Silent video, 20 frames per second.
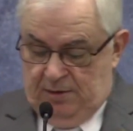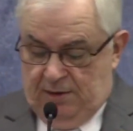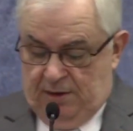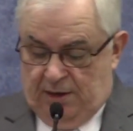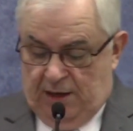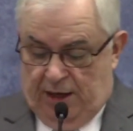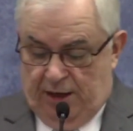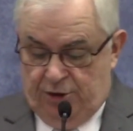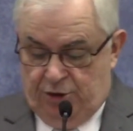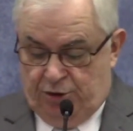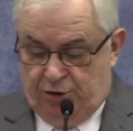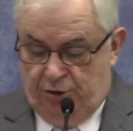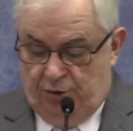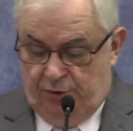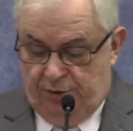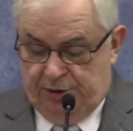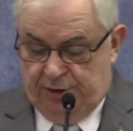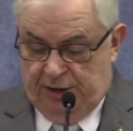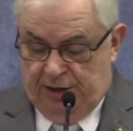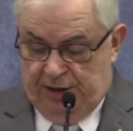God
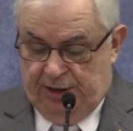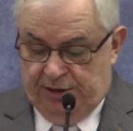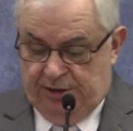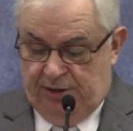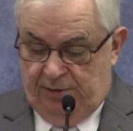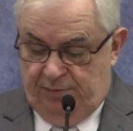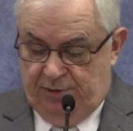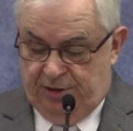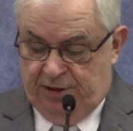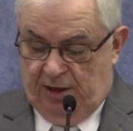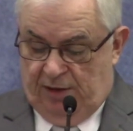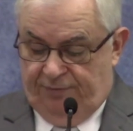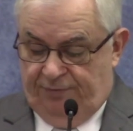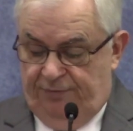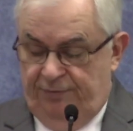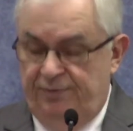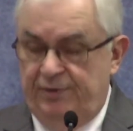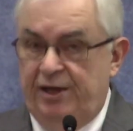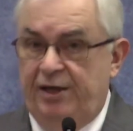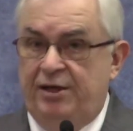shows us himself
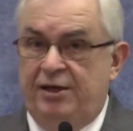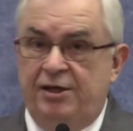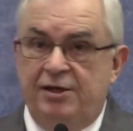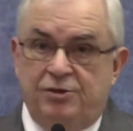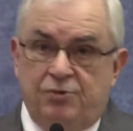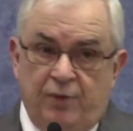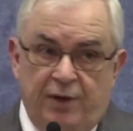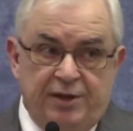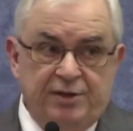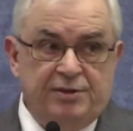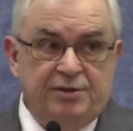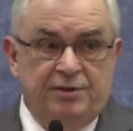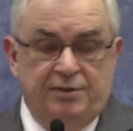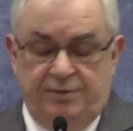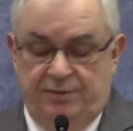and his ways.